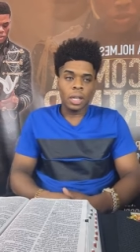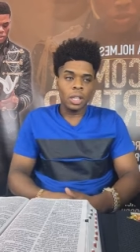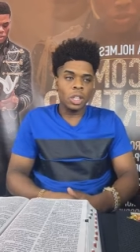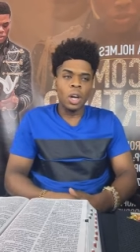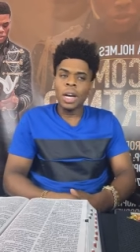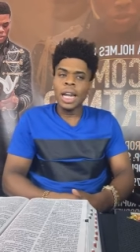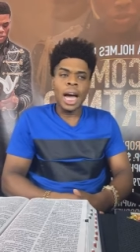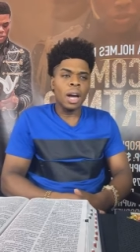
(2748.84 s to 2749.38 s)

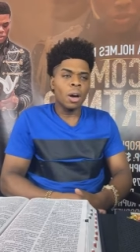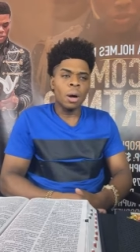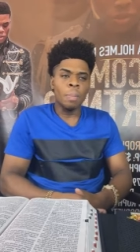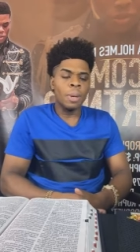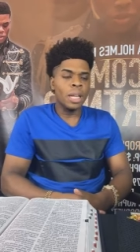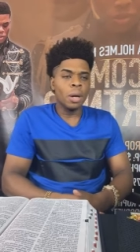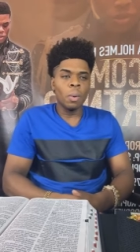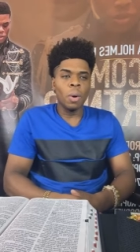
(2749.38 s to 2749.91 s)
You're not going to
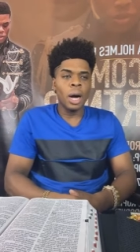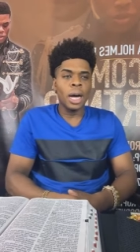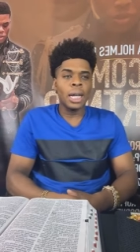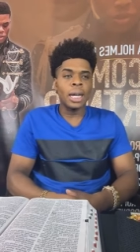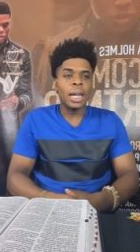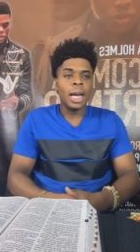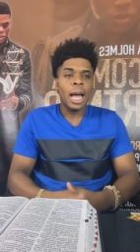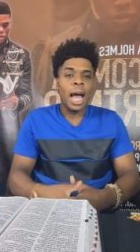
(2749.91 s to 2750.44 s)
be the
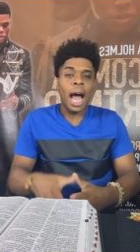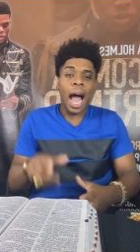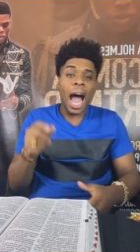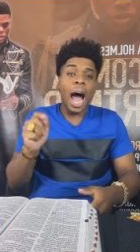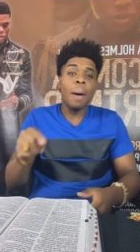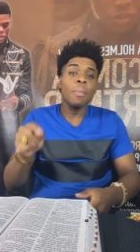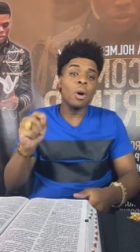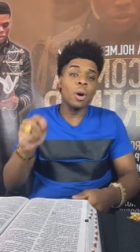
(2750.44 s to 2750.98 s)
one.
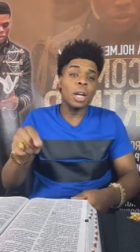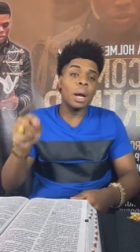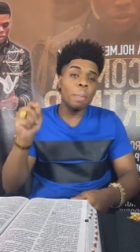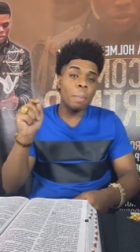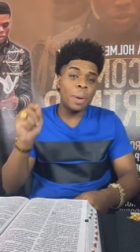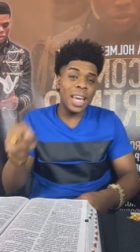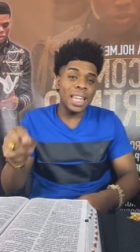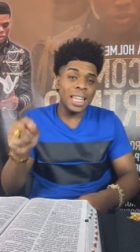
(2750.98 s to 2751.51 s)
I'm going to
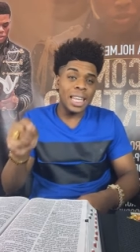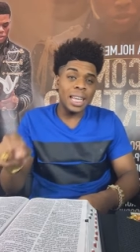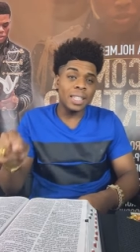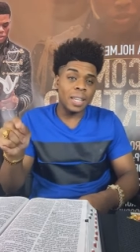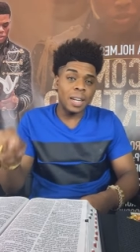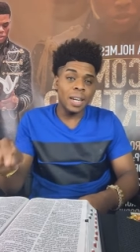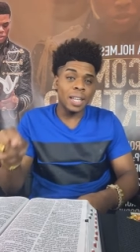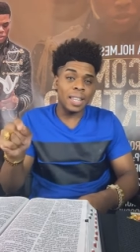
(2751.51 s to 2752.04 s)
pit
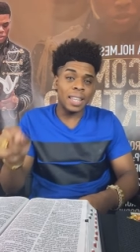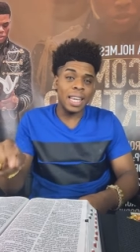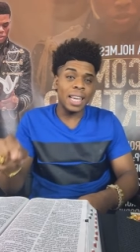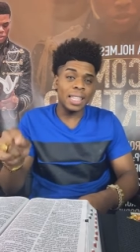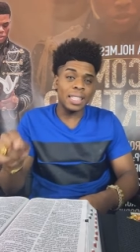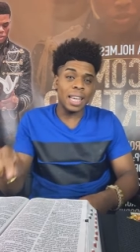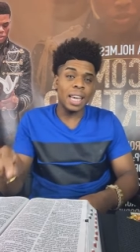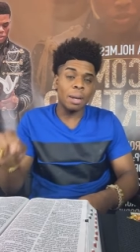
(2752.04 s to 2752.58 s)
these good
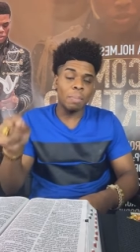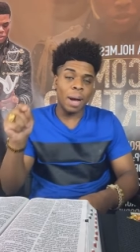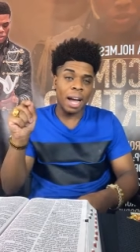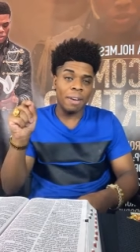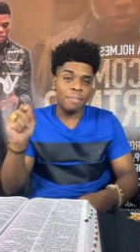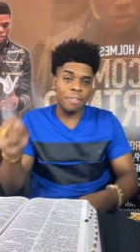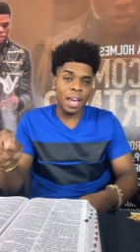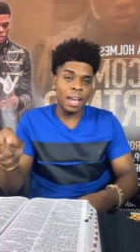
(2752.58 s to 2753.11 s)
things in
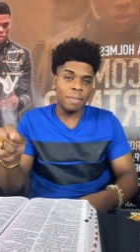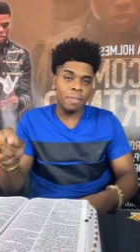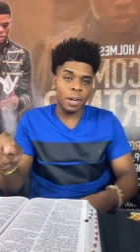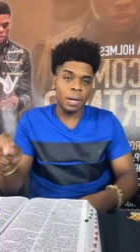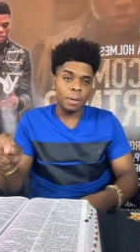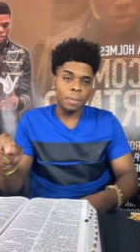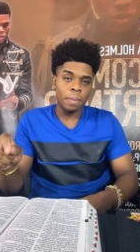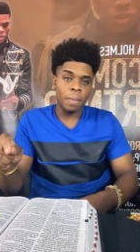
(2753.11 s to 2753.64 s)
by
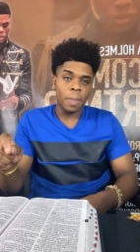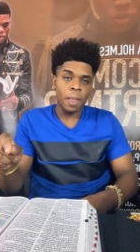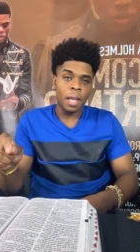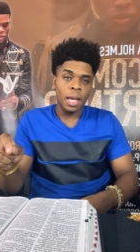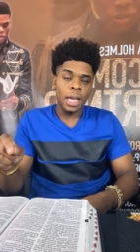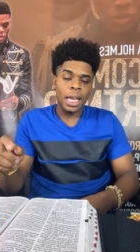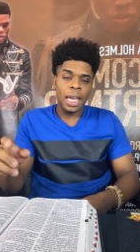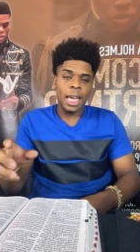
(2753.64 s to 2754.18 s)
favor.
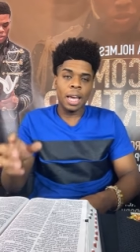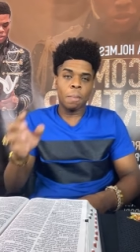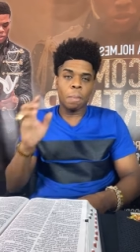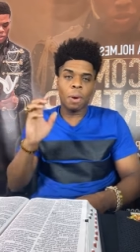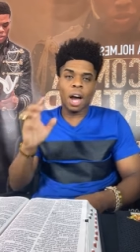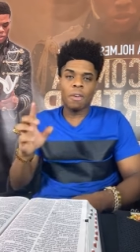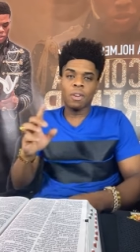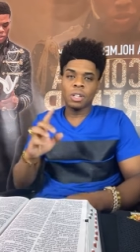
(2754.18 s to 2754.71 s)
In
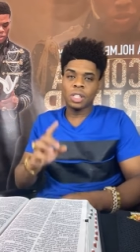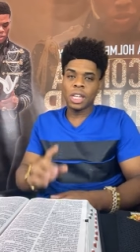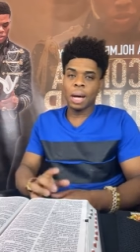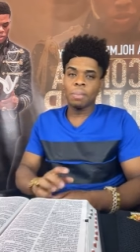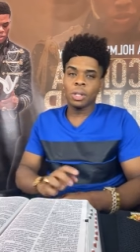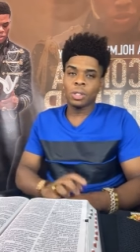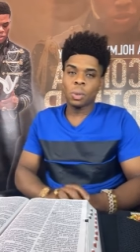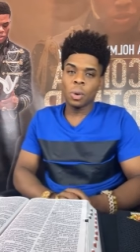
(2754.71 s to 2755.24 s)
Proverbs
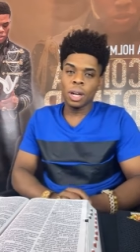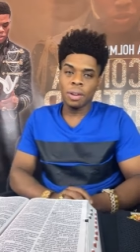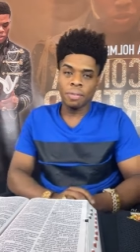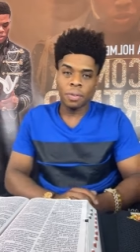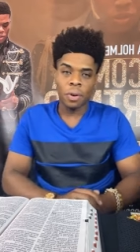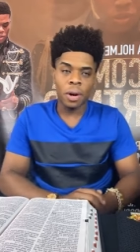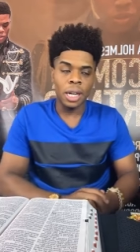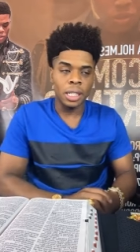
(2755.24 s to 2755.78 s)
chapter
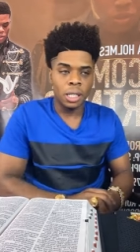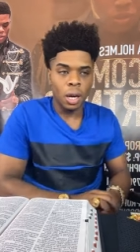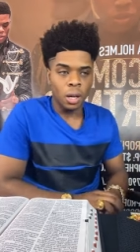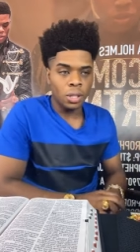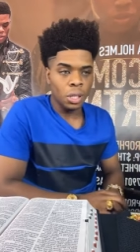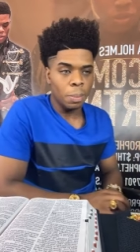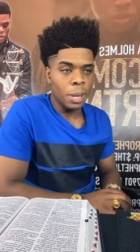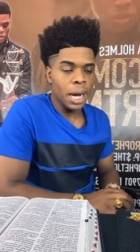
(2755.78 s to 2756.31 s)
24, it
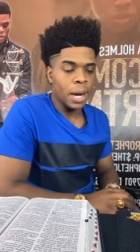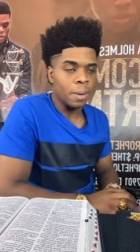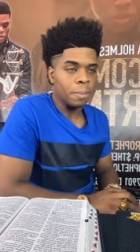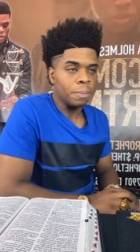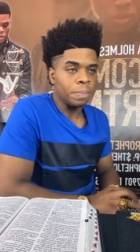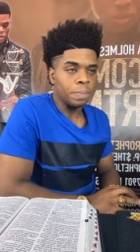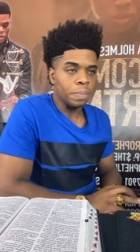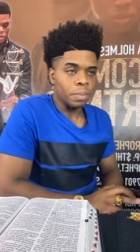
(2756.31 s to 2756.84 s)
talks
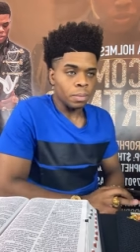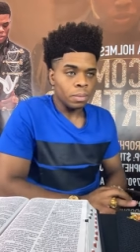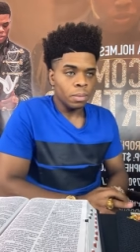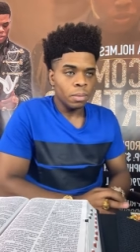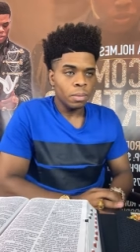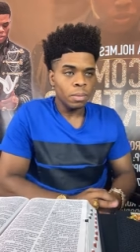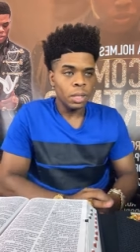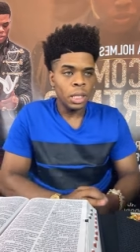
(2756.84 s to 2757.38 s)
about
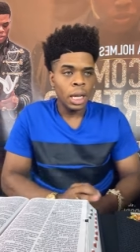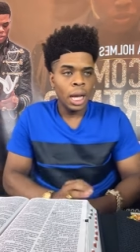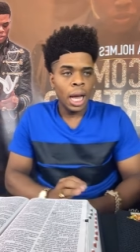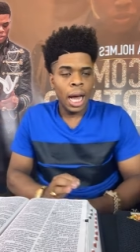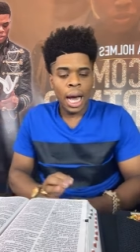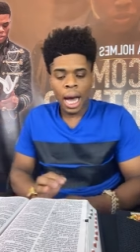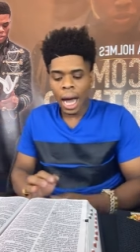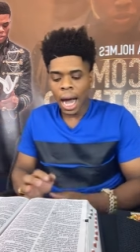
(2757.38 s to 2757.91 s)

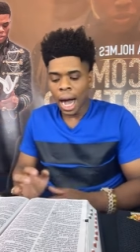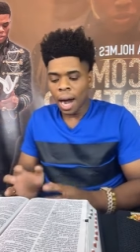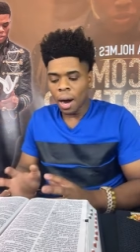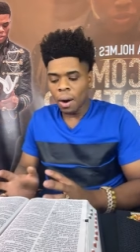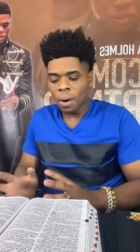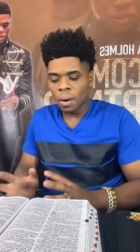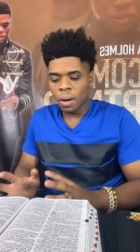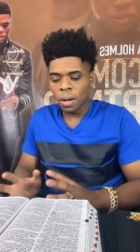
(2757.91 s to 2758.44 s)

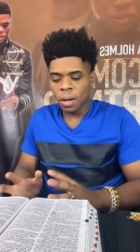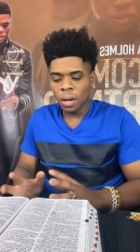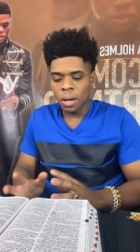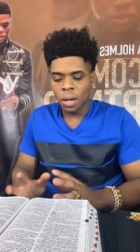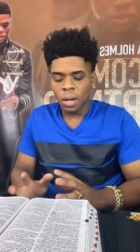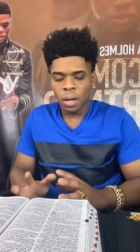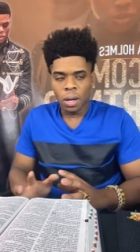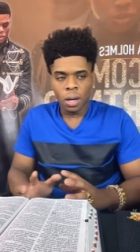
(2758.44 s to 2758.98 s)
how
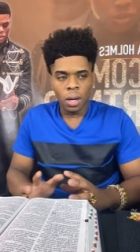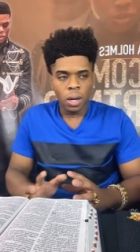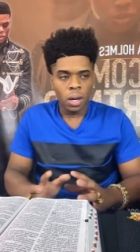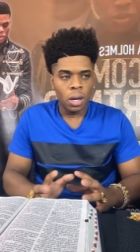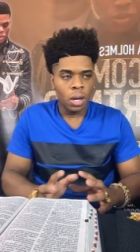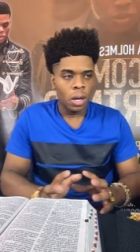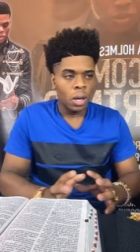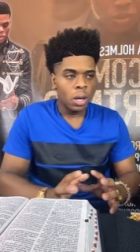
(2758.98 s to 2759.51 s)

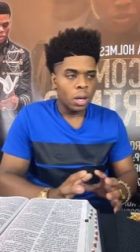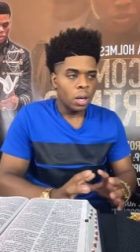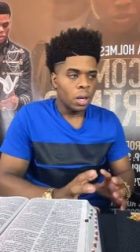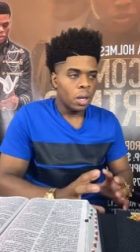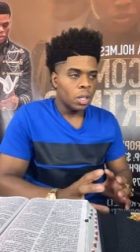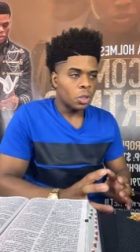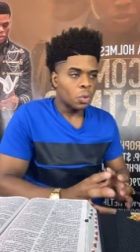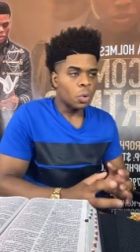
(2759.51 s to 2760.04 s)

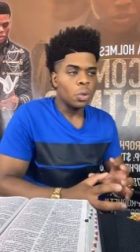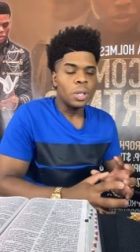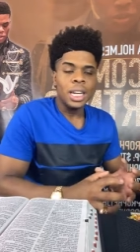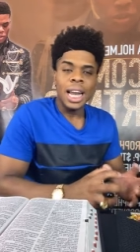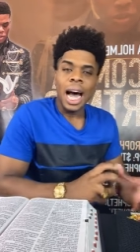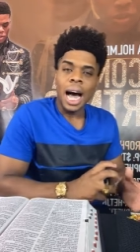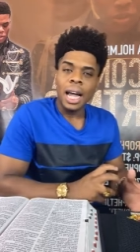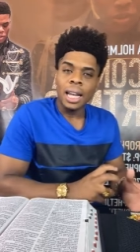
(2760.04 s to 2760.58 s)
through
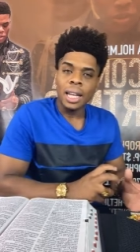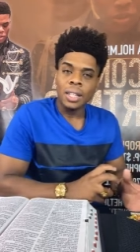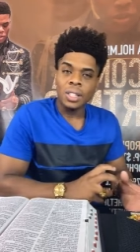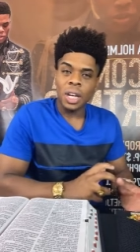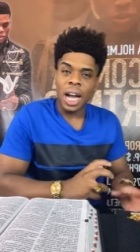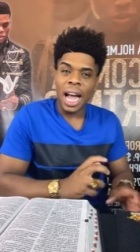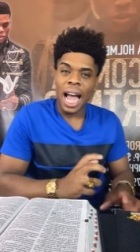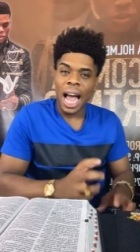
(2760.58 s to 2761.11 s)
knowledge
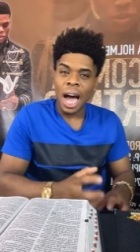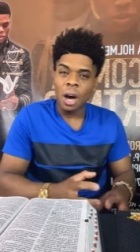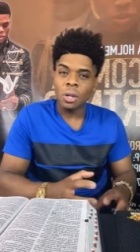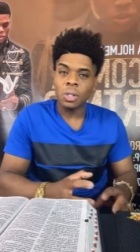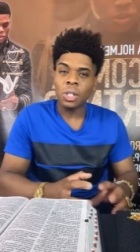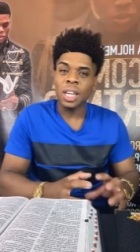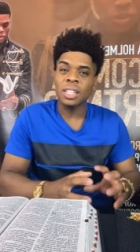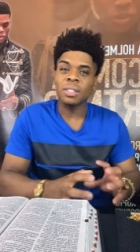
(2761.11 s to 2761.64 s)
a
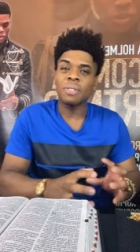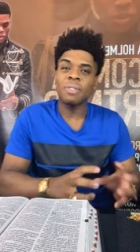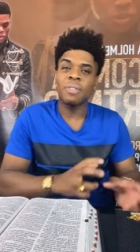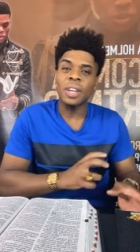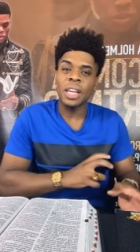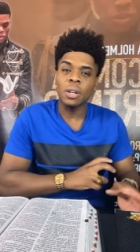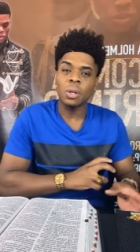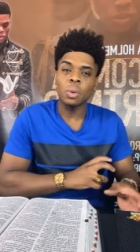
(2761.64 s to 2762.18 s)
house is
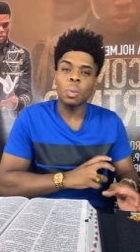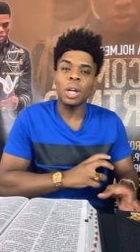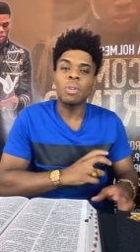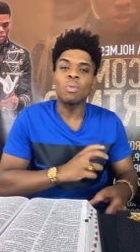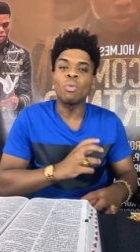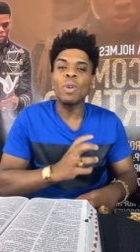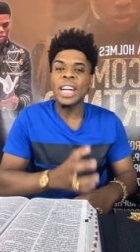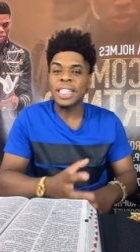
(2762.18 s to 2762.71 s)
filled with
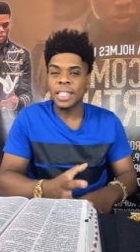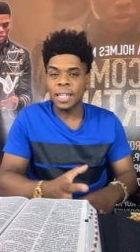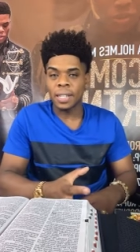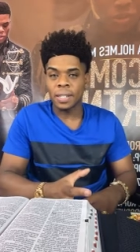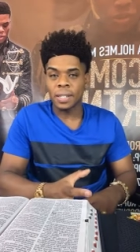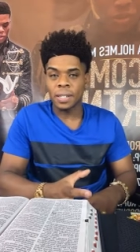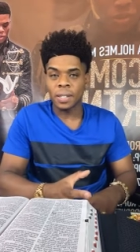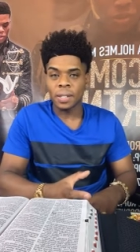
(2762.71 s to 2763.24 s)

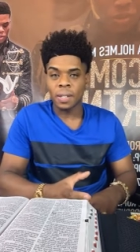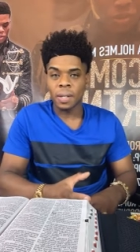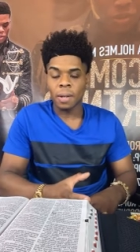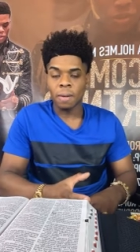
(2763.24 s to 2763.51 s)
riches.